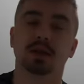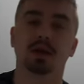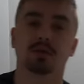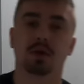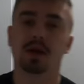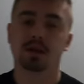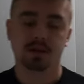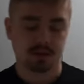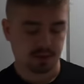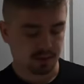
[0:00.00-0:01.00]
getting ready.
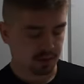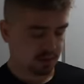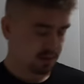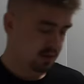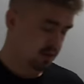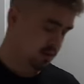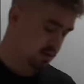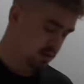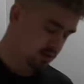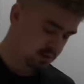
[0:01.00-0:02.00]

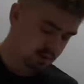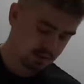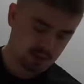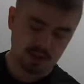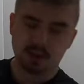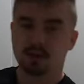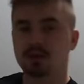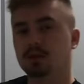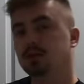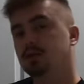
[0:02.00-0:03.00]
The kids are
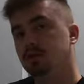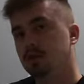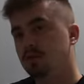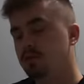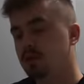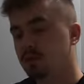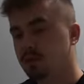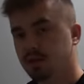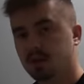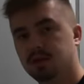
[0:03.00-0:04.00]
still sleeping
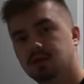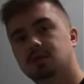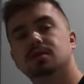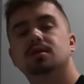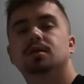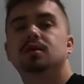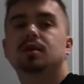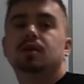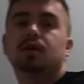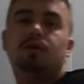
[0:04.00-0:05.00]
upstairs.
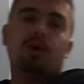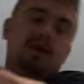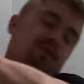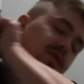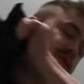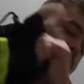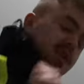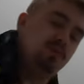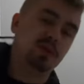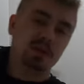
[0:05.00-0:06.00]
Wife is
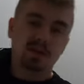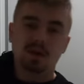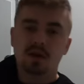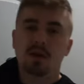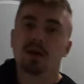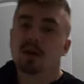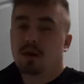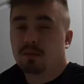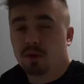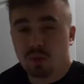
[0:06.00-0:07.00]
sleeping,
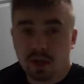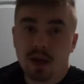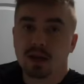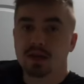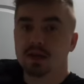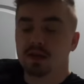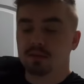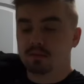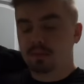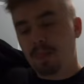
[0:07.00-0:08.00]
but we gotta get
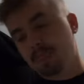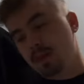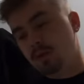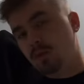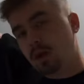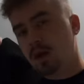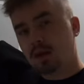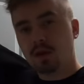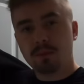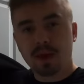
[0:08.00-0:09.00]
up. We gotta
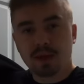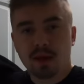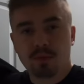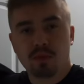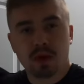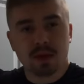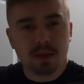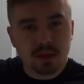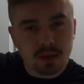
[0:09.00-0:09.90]
go make that bread.